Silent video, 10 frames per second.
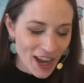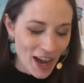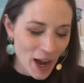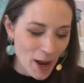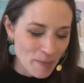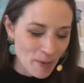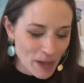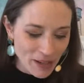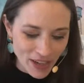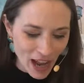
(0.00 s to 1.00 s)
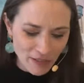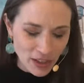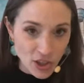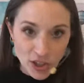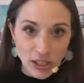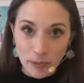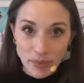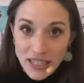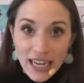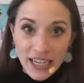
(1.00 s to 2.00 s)
But we even have like, she's like a
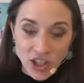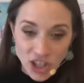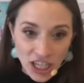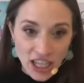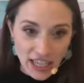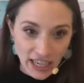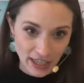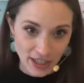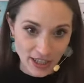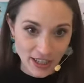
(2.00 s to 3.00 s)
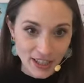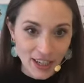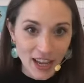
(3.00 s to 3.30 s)
PhD candidate.